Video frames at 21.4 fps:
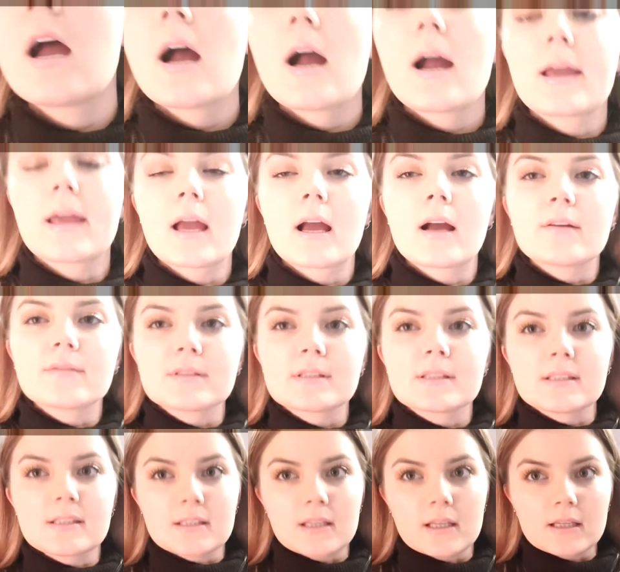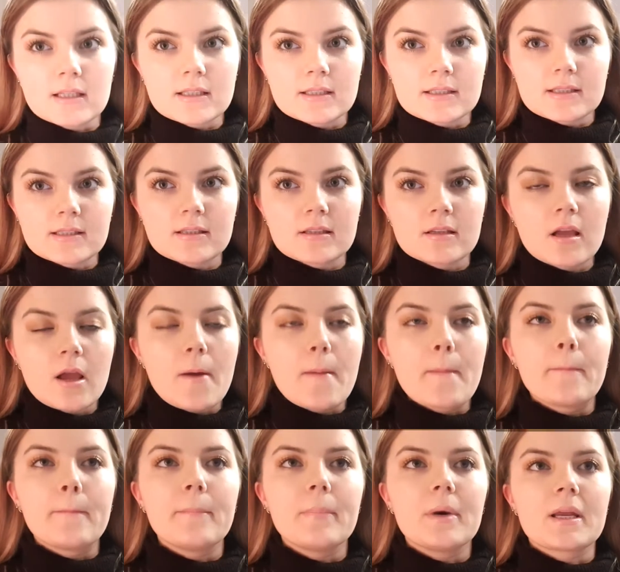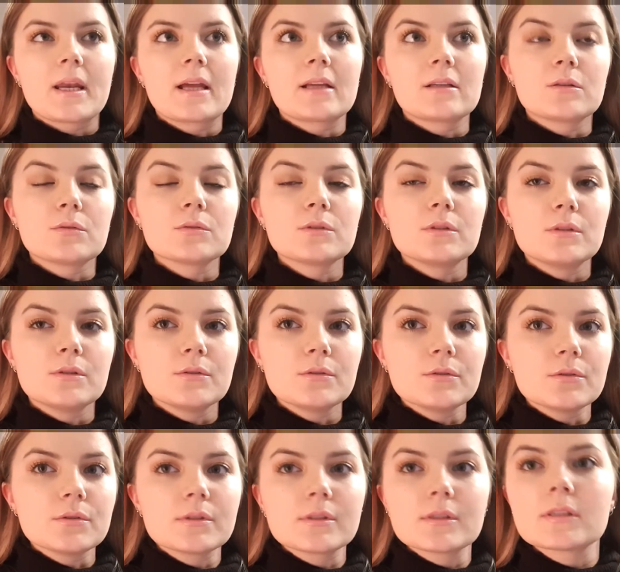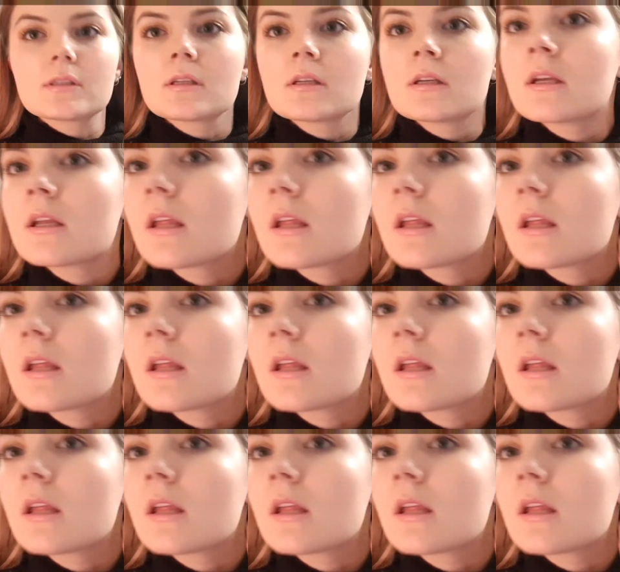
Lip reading: I have 6, but I don't use